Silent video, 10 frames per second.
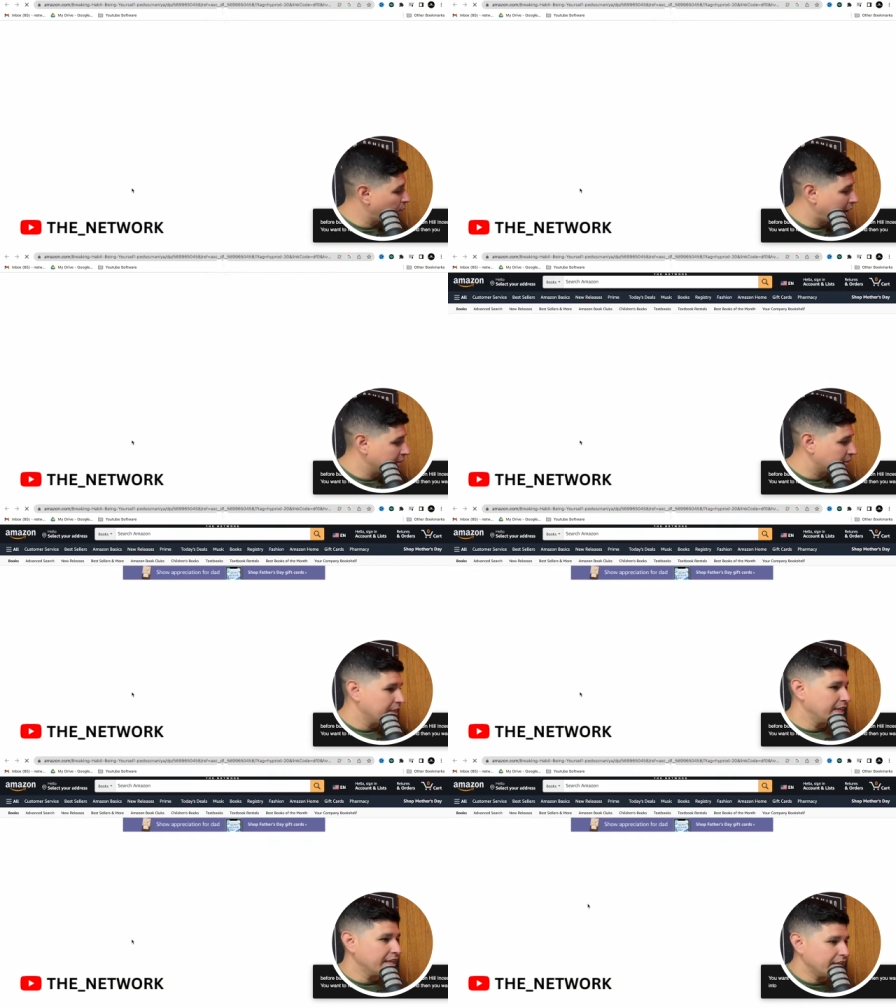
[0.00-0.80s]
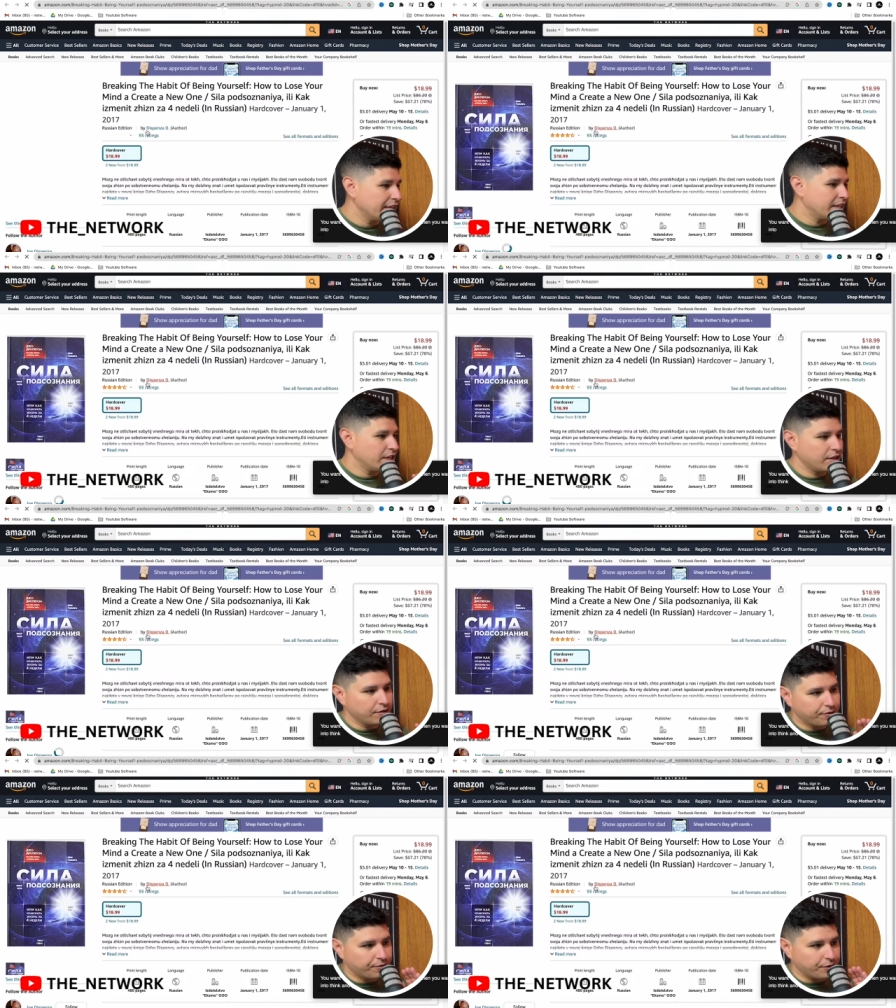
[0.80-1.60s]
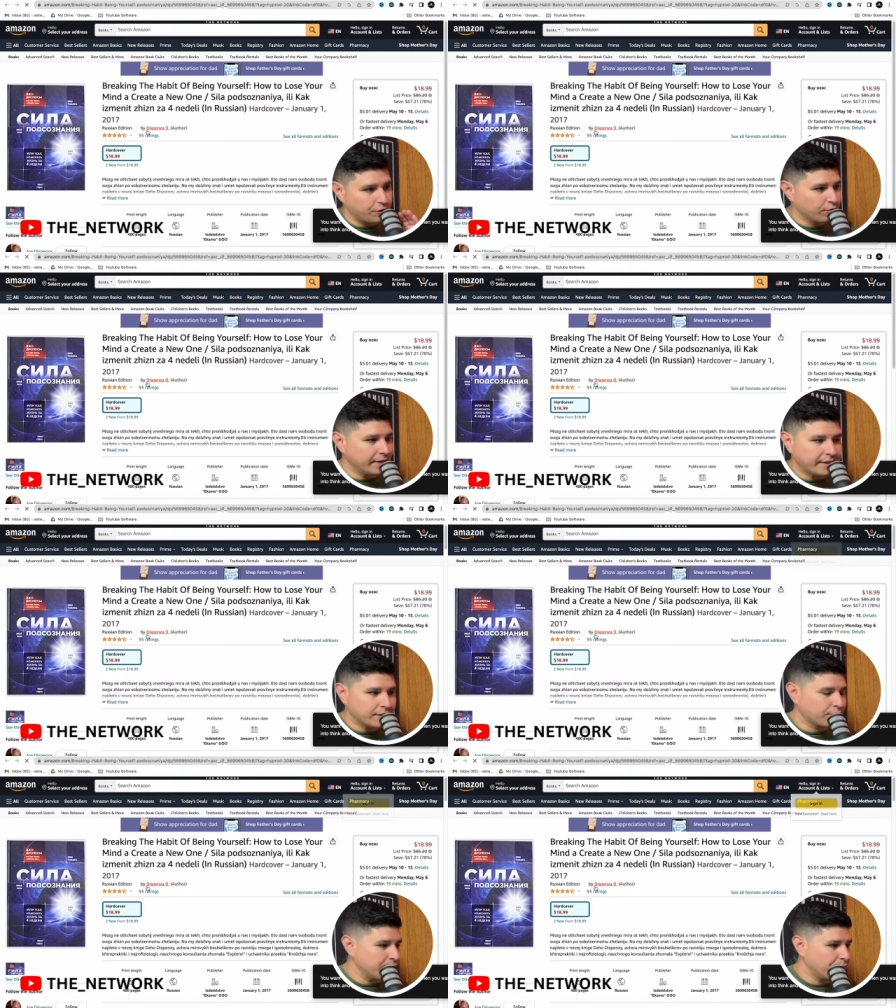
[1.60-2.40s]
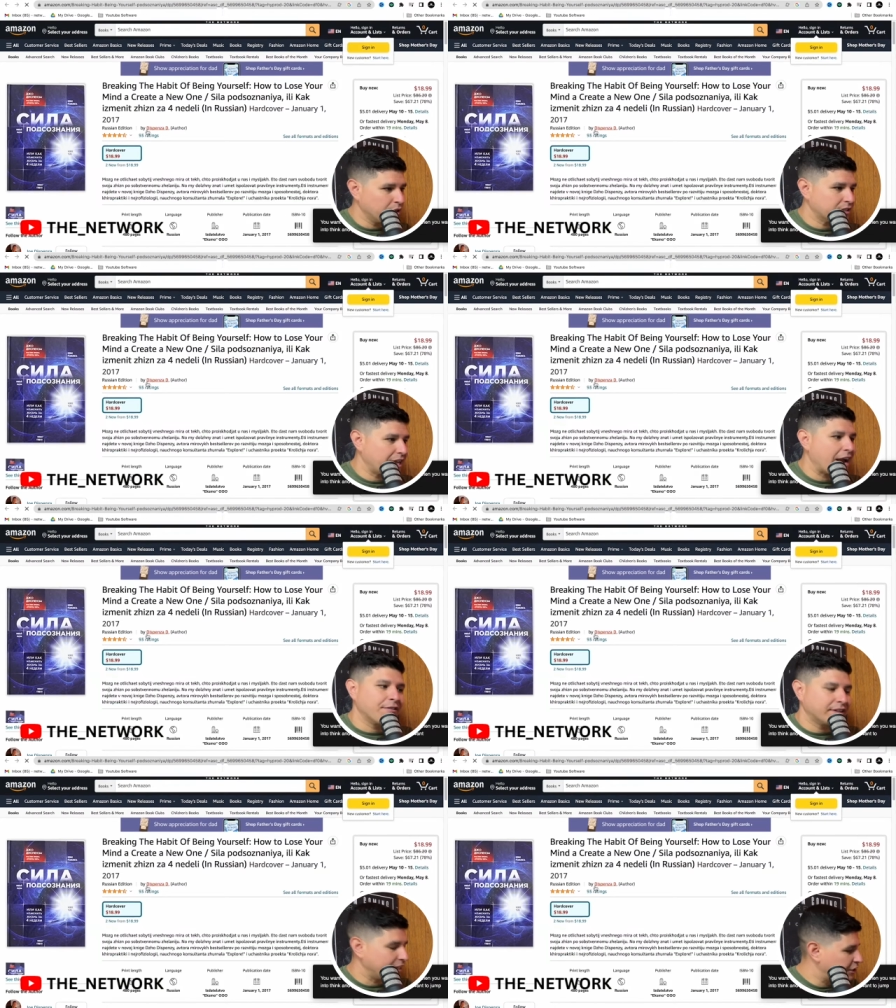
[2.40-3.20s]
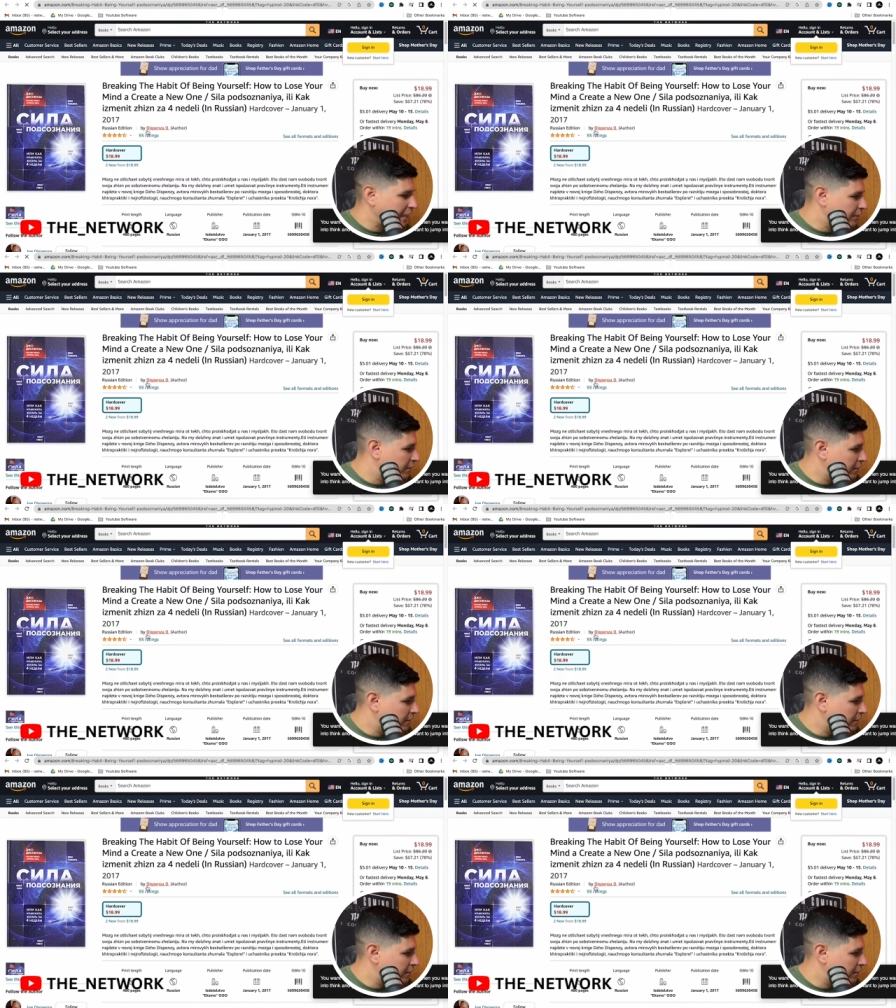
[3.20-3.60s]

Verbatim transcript: wise, you read these three books, everything changes. Now